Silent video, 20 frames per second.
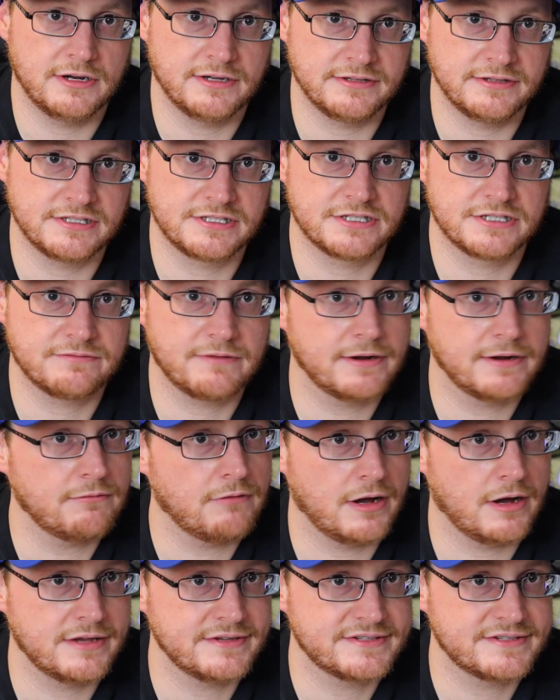and this is what it
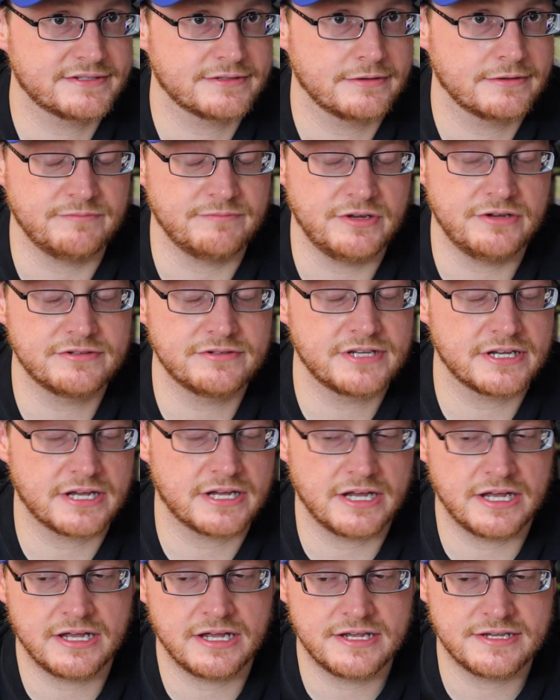was:
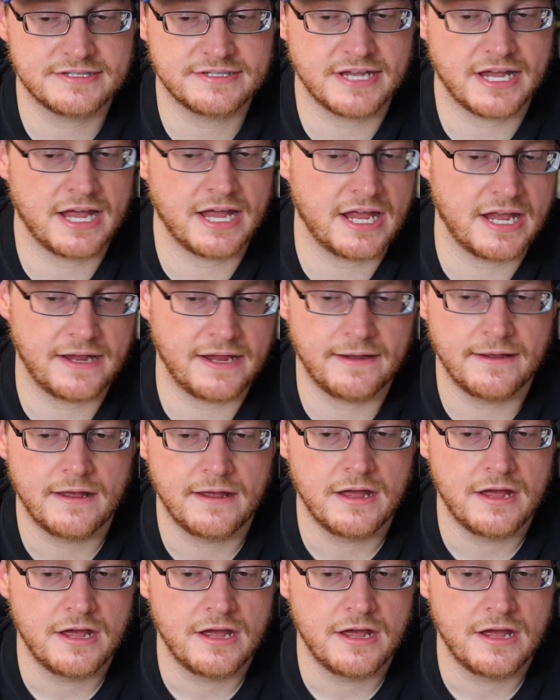music is a